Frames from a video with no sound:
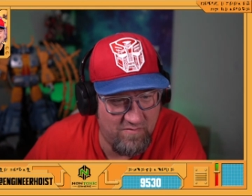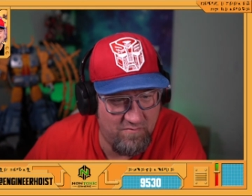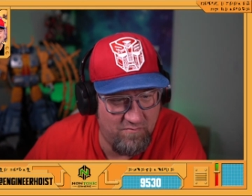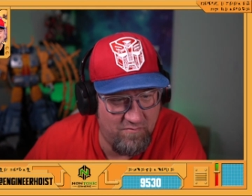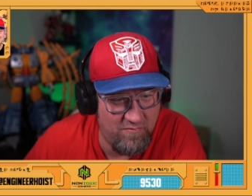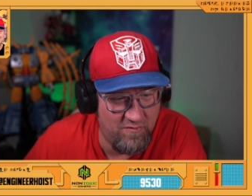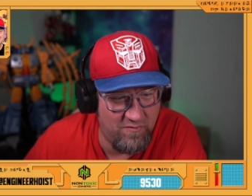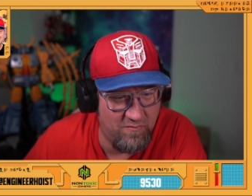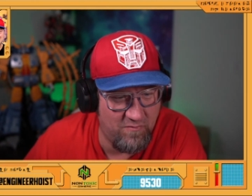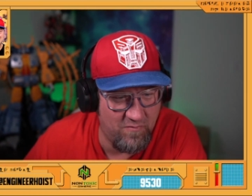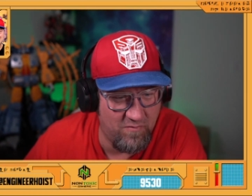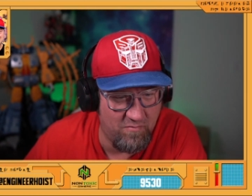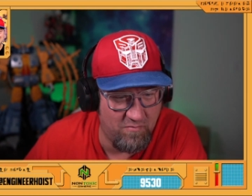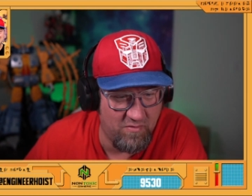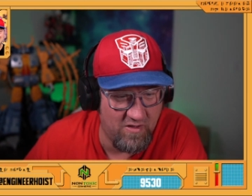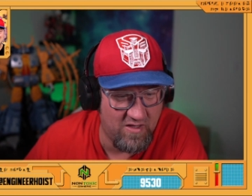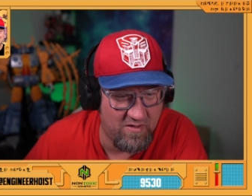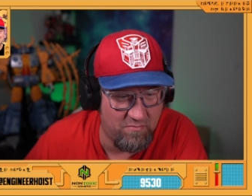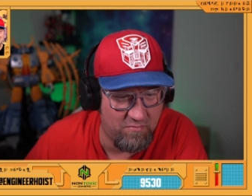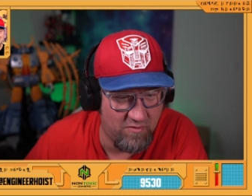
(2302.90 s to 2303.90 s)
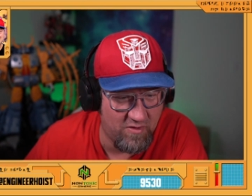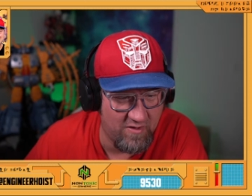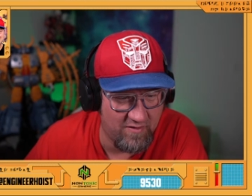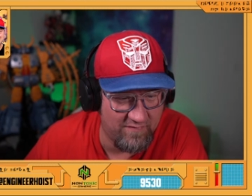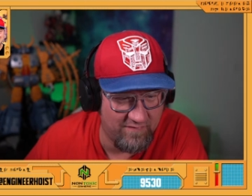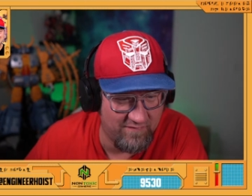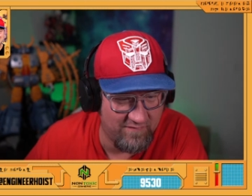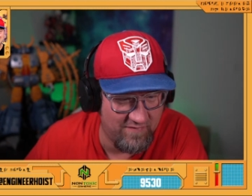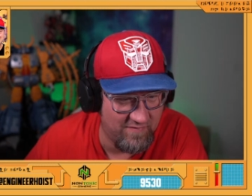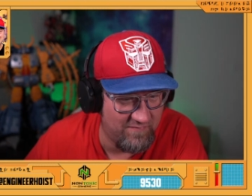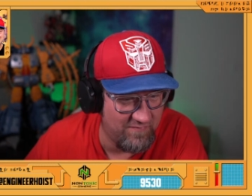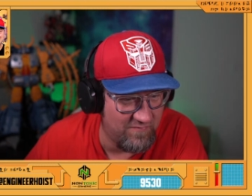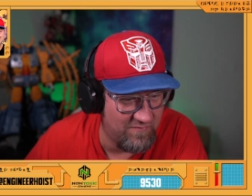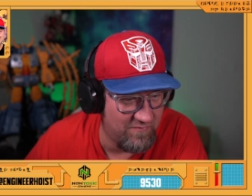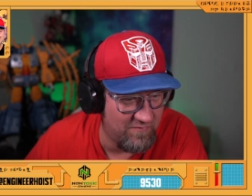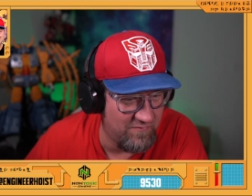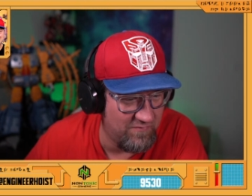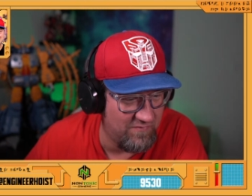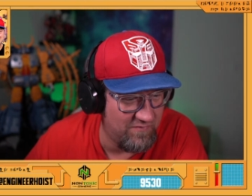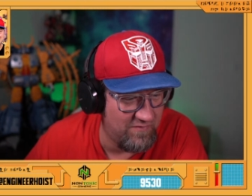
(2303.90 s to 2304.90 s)
Building with black blocks is
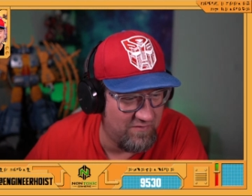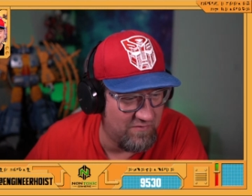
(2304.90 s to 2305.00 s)
difficult,